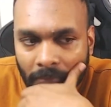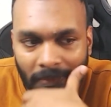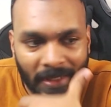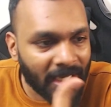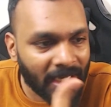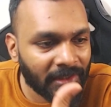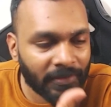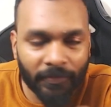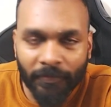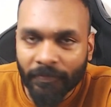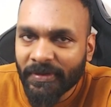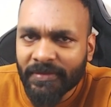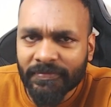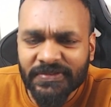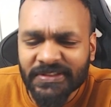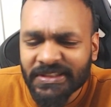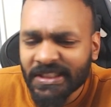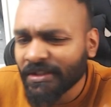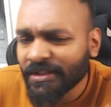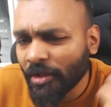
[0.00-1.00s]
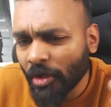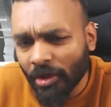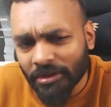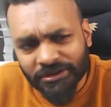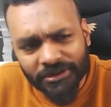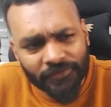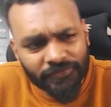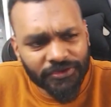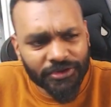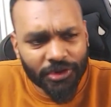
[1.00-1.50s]
And we've seen lots
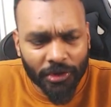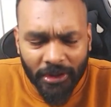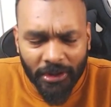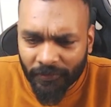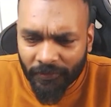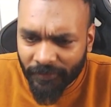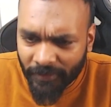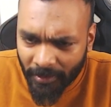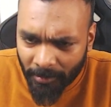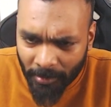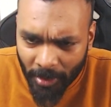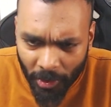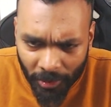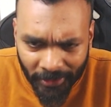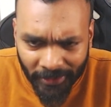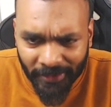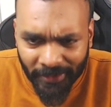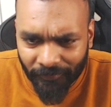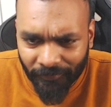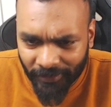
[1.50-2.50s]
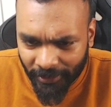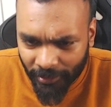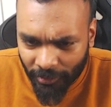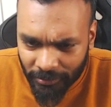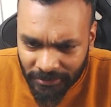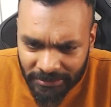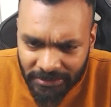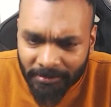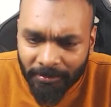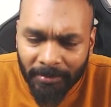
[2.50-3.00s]
of sugar fearmongering videos,